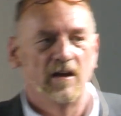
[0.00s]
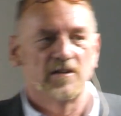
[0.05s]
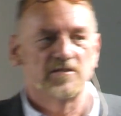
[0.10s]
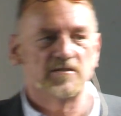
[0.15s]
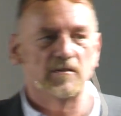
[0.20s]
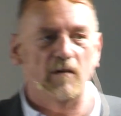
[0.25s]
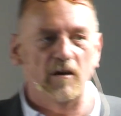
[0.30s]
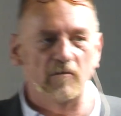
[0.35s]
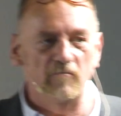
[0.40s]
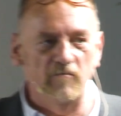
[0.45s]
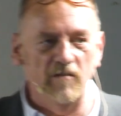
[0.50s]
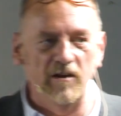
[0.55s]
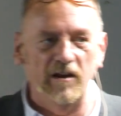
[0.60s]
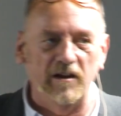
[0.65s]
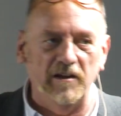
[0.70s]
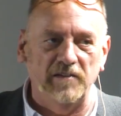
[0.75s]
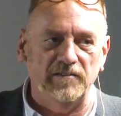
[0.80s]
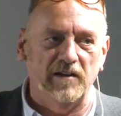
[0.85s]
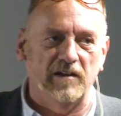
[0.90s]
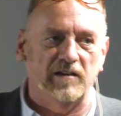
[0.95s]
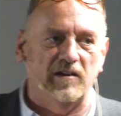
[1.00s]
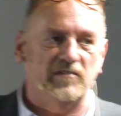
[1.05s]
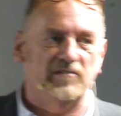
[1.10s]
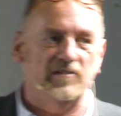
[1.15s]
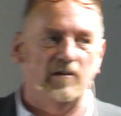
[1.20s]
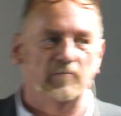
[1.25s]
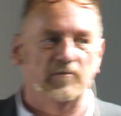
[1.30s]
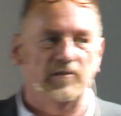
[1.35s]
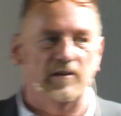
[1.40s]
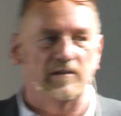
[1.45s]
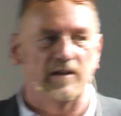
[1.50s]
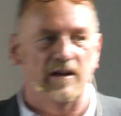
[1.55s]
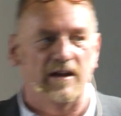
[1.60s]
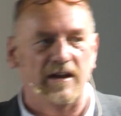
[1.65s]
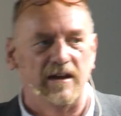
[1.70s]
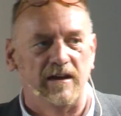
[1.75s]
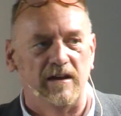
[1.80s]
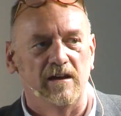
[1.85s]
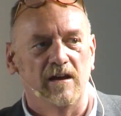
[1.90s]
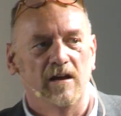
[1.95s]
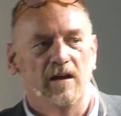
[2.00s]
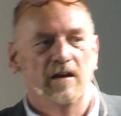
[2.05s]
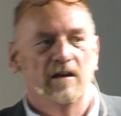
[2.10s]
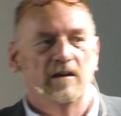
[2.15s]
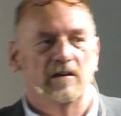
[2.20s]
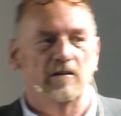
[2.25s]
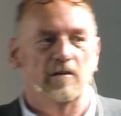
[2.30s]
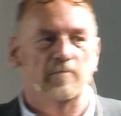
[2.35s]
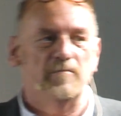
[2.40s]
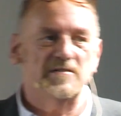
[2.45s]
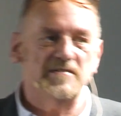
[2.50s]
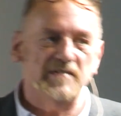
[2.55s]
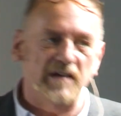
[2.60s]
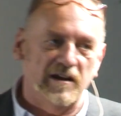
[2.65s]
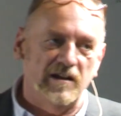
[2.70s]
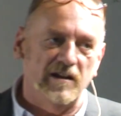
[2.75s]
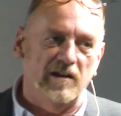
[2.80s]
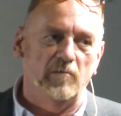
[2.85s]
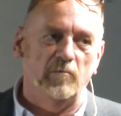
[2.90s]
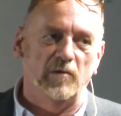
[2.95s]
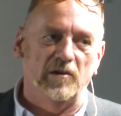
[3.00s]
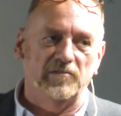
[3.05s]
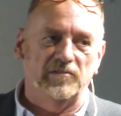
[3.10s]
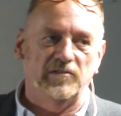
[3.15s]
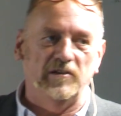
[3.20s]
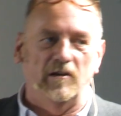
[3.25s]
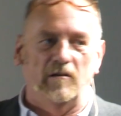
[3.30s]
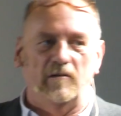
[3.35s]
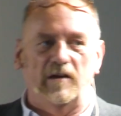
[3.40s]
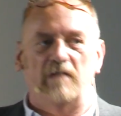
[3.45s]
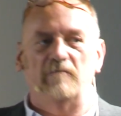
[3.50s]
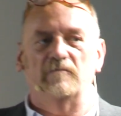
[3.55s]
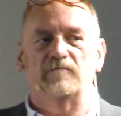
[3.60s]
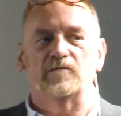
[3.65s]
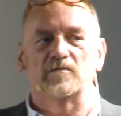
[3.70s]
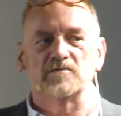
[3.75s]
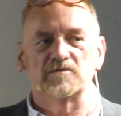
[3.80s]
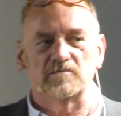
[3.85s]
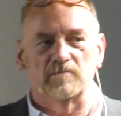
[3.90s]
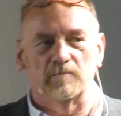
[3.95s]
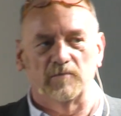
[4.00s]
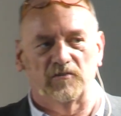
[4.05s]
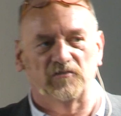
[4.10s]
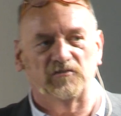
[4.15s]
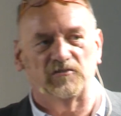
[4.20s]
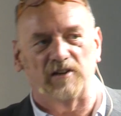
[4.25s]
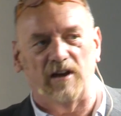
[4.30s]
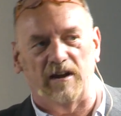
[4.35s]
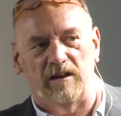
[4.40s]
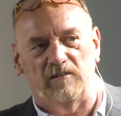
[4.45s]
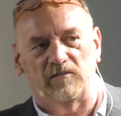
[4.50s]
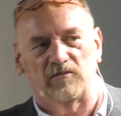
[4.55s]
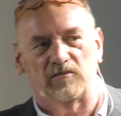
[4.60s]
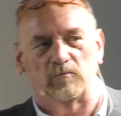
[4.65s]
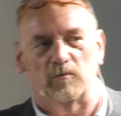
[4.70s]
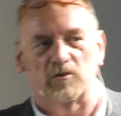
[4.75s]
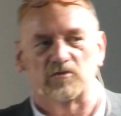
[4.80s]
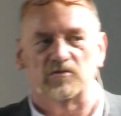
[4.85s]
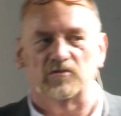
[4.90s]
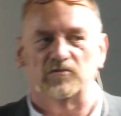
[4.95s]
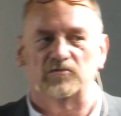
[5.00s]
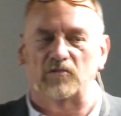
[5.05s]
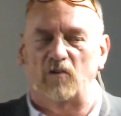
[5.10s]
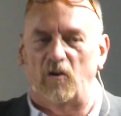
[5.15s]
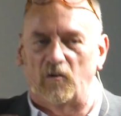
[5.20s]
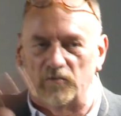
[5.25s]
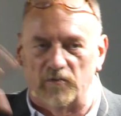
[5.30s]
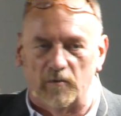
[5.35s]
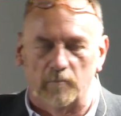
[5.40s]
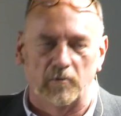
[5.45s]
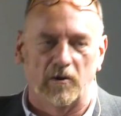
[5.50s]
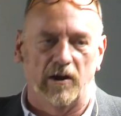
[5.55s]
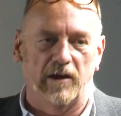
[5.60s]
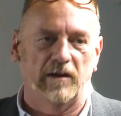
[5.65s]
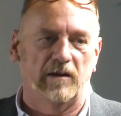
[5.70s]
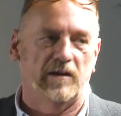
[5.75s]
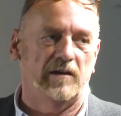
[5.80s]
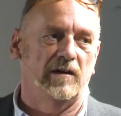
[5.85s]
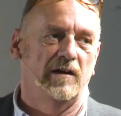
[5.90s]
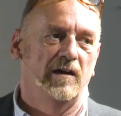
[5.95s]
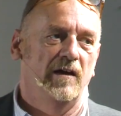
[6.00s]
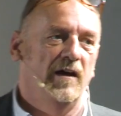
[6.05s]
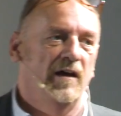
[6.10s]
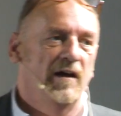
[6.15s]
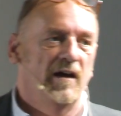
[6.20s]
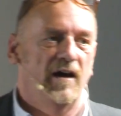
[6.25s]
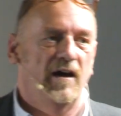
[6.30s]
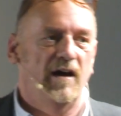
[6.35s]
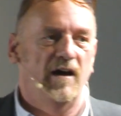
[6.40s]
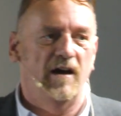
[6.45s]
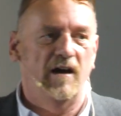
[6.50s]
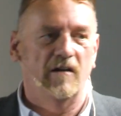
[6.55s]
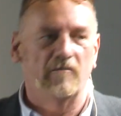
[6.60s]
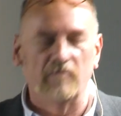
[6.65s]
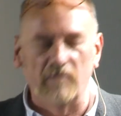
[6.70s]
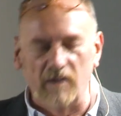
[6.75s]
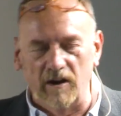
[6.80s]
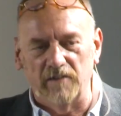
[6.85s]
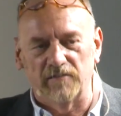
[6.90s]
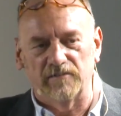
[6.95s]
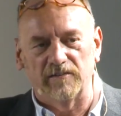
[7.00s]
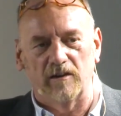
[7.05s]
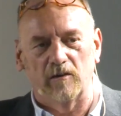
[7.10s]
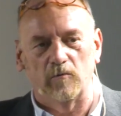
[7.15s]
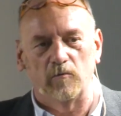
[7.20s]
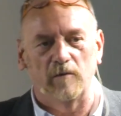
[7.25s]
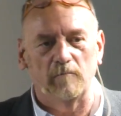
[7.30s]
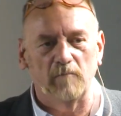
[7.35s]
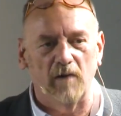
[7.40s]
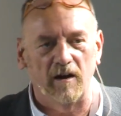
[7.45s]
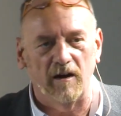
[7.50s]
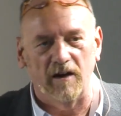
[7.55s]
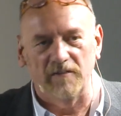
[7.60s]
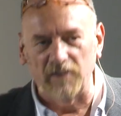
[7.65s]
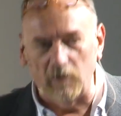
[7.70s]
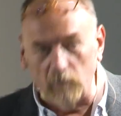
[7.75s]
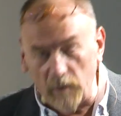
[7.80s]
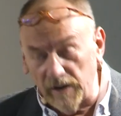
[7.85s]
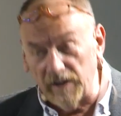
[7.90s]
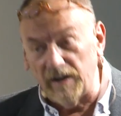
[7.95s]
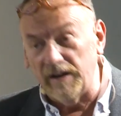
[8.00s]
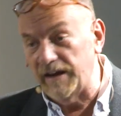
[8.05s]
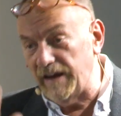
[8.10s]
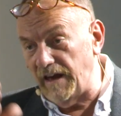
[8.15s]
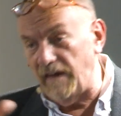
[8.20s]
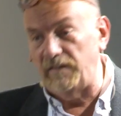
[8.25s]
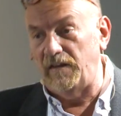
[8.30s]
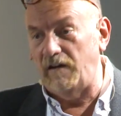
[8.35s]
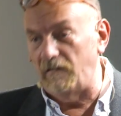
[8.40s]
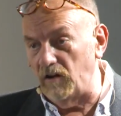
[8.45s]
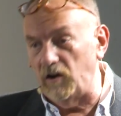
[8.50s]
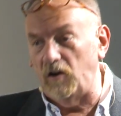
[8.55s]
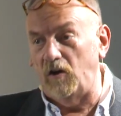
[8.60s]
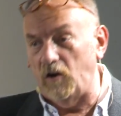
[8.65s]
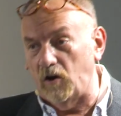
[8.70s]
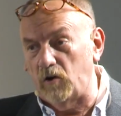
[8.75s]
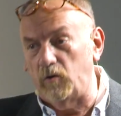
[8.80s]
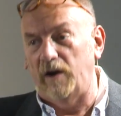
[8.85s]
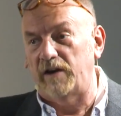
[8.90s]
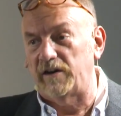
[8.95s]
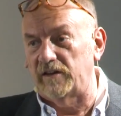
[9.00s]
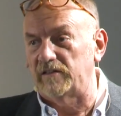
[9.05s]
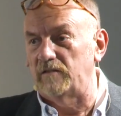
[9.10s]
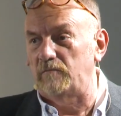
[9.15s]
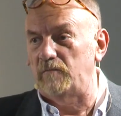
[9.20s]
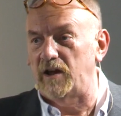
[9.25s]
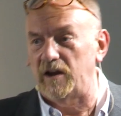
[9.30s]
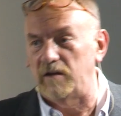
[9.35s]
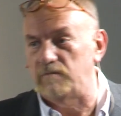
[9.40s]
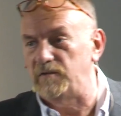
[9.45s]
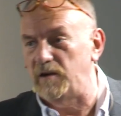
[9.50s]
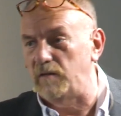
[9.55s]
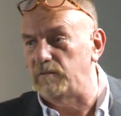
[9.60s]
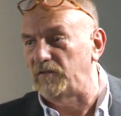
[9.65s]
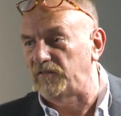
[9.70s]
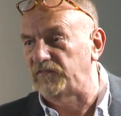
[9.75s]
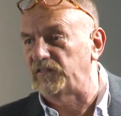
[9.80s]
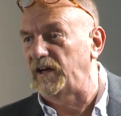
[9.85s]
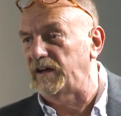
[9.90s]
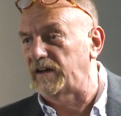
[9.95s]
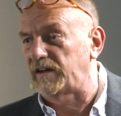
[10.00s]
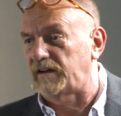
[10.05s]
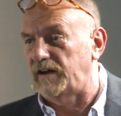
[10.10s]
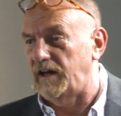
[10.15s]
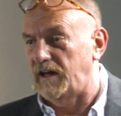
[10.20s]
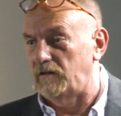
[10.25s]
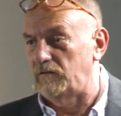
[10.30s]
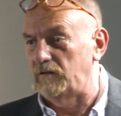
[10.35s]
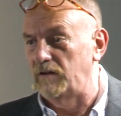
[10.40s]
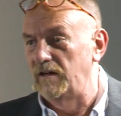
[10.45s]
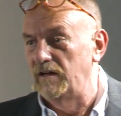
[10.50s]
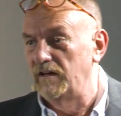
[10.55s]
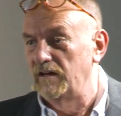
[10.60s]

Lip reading: So I really think it's something that he, you know, particularly with, you know, influence from the States, which is on the brink, I really think I think we're going to get there a lot quicker than many people think now.